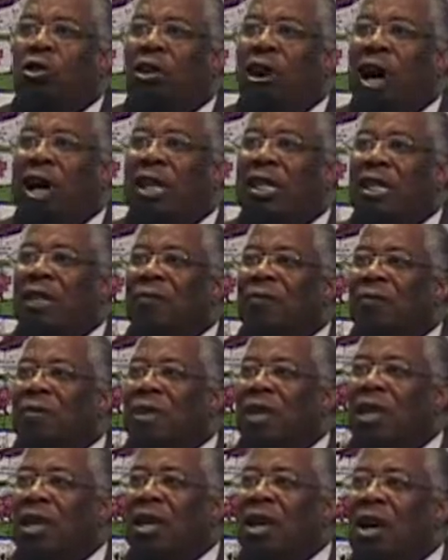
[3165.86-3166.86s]
Christ.
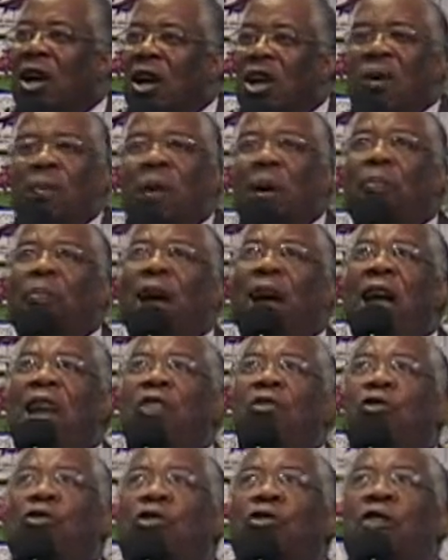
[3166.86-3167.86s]
You'll be a
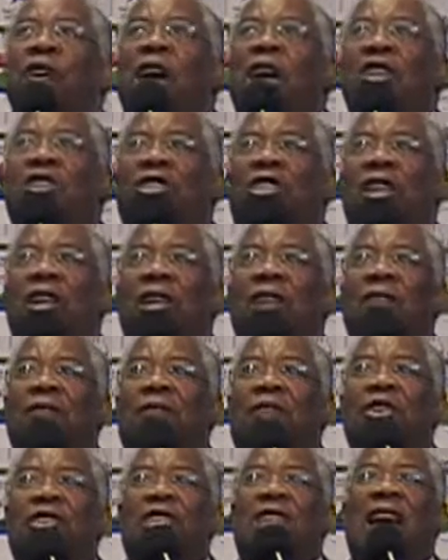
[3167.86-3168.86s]
brand new creation.
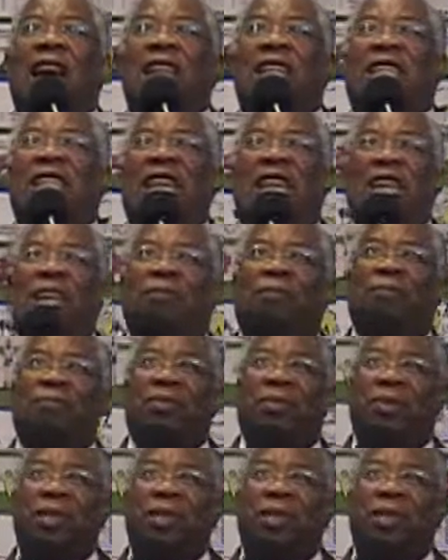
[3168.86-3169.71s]
Verse nineteen.